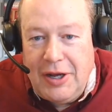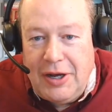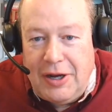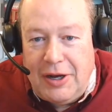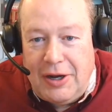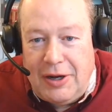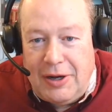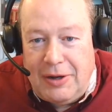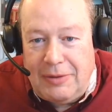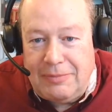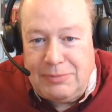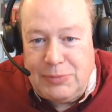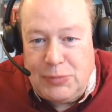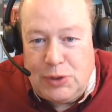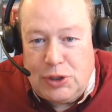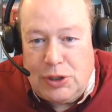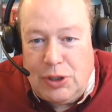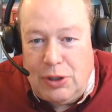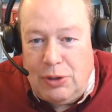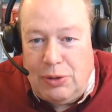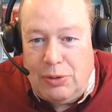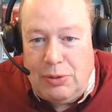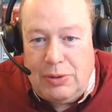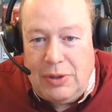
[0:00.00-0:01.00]

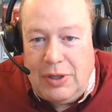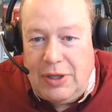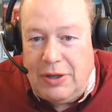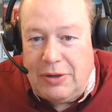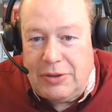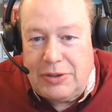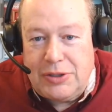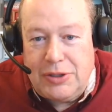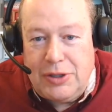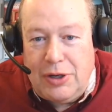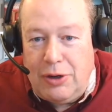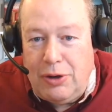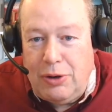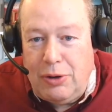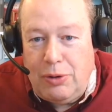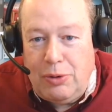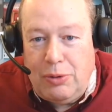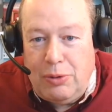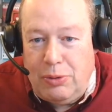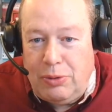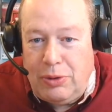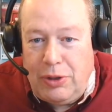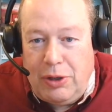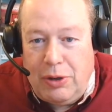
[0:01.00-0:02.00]
So there's
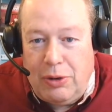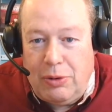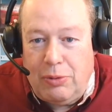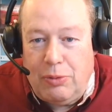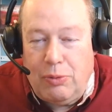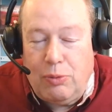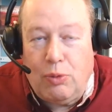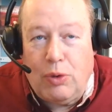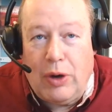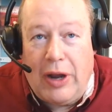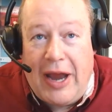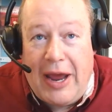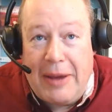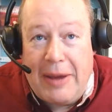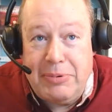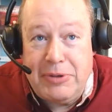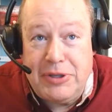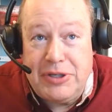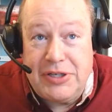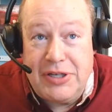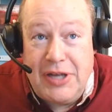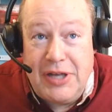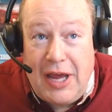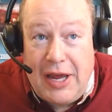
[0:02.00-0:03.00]
no, what
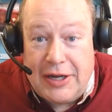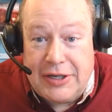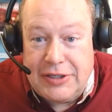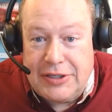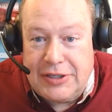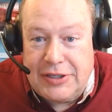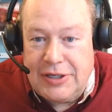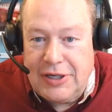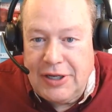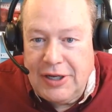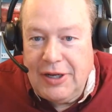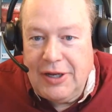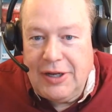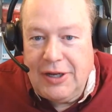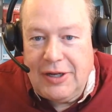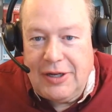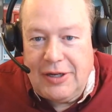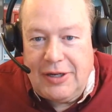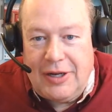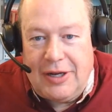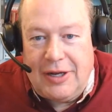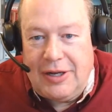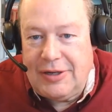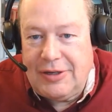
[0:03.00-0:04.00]
happens next?
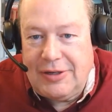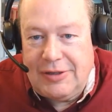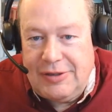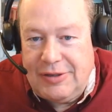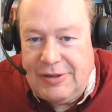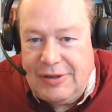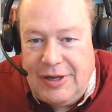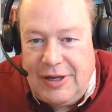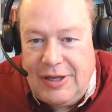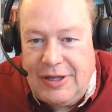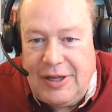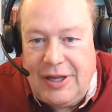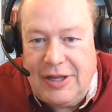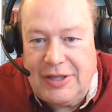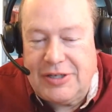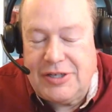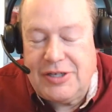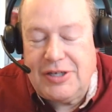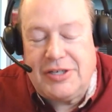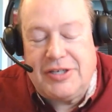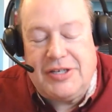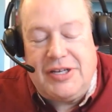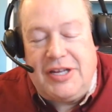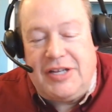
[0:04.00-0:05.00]
Uh, it's
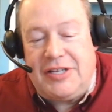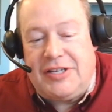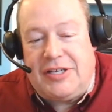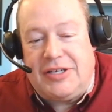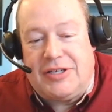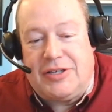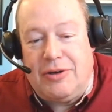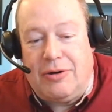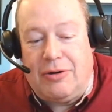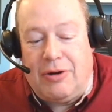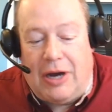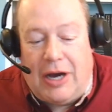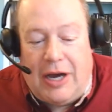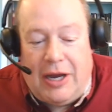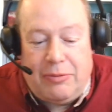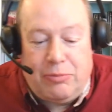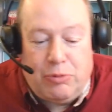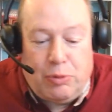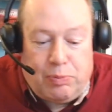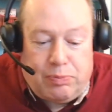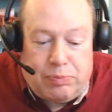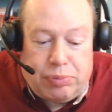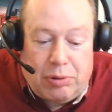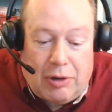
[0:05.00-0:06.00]
just easy. So I
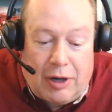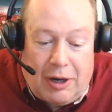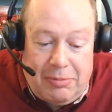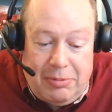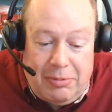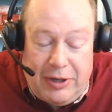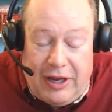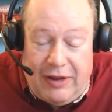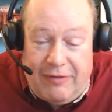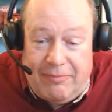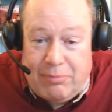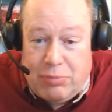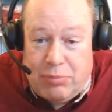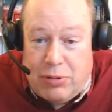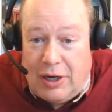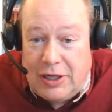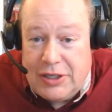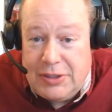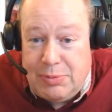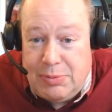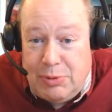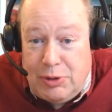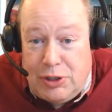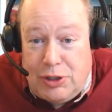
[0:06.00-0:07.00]
will probably have
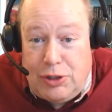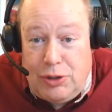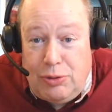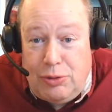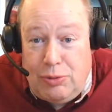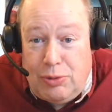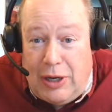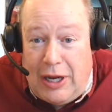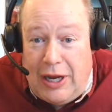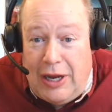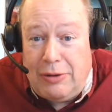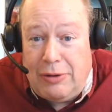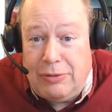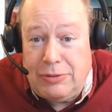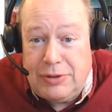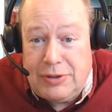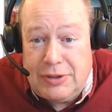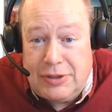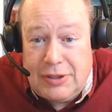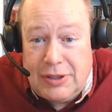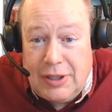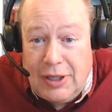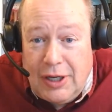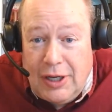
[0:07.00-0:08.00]
Proxima 2 out.
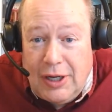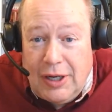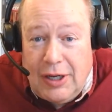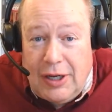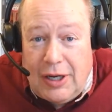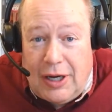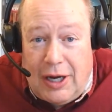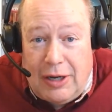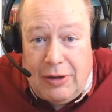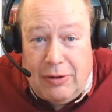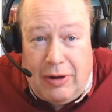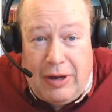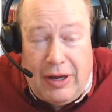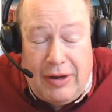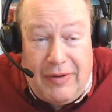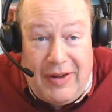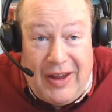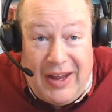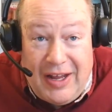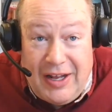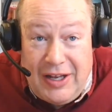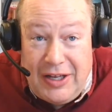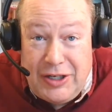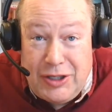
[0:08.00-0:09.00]
I will have
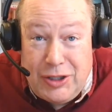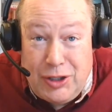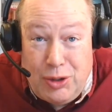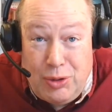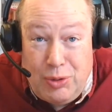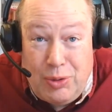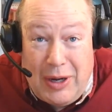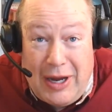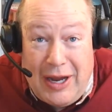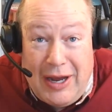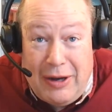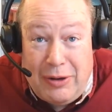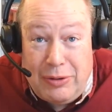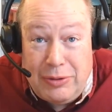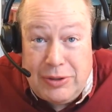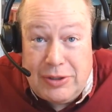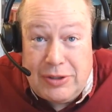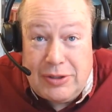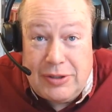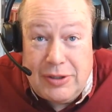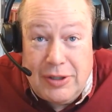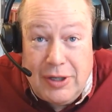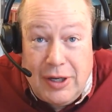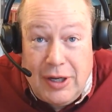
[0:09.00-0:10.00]
Haley 2 out.
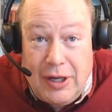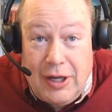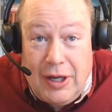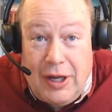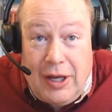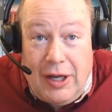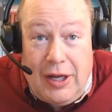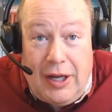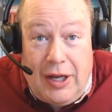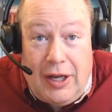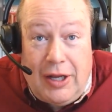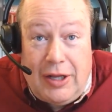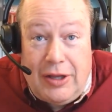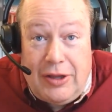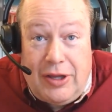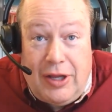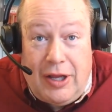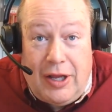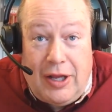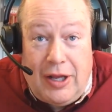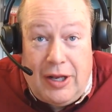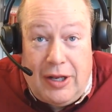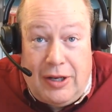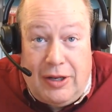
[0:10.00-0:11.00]
And
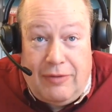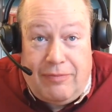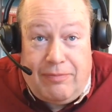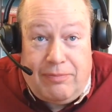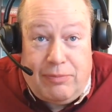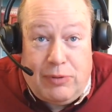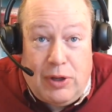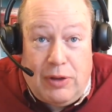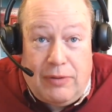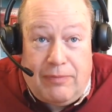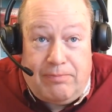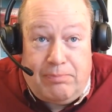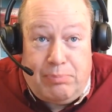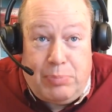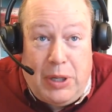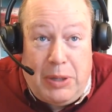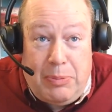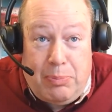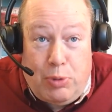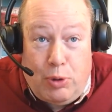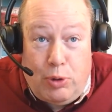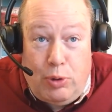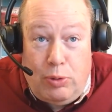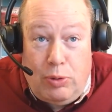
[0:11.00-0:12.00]
then if the
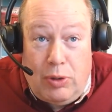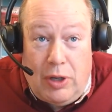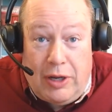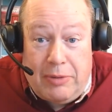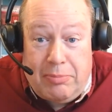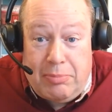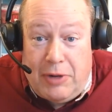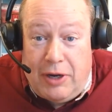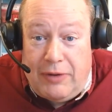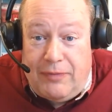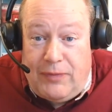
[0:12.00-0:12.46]
people who like my